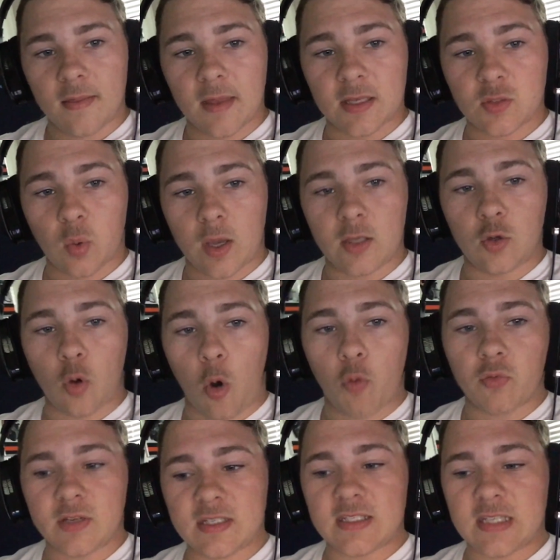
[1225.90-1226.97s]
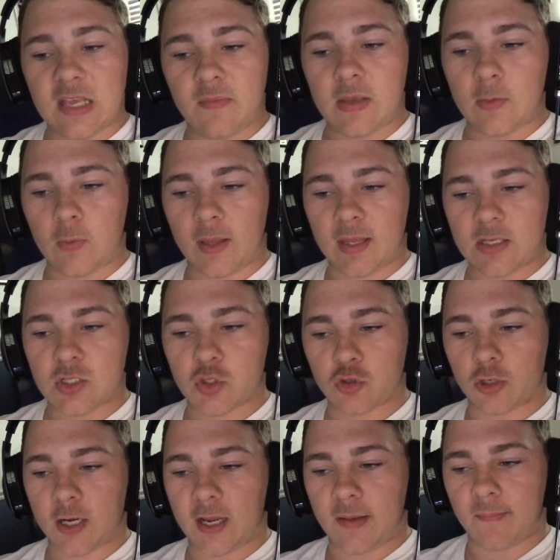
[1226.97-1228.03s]
That's why you only see me really
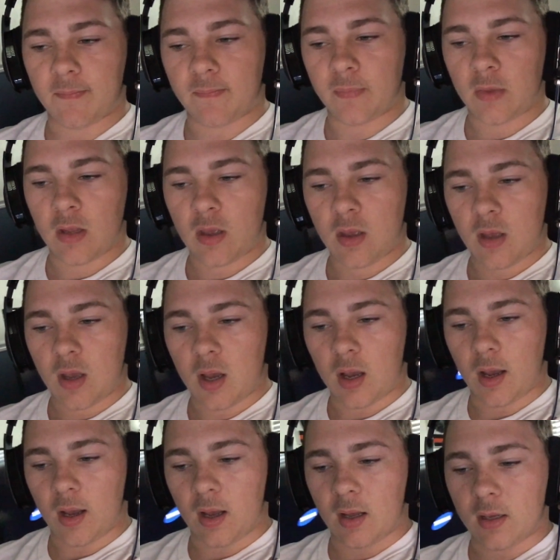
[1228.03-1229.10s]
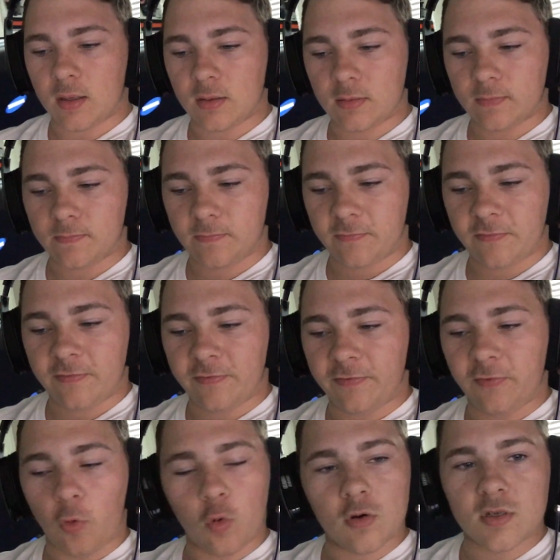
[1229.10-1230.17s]
stream uh,
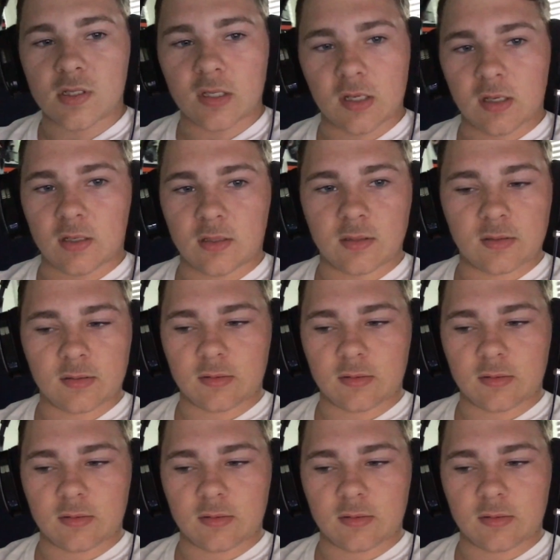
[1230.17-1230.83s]
Forza.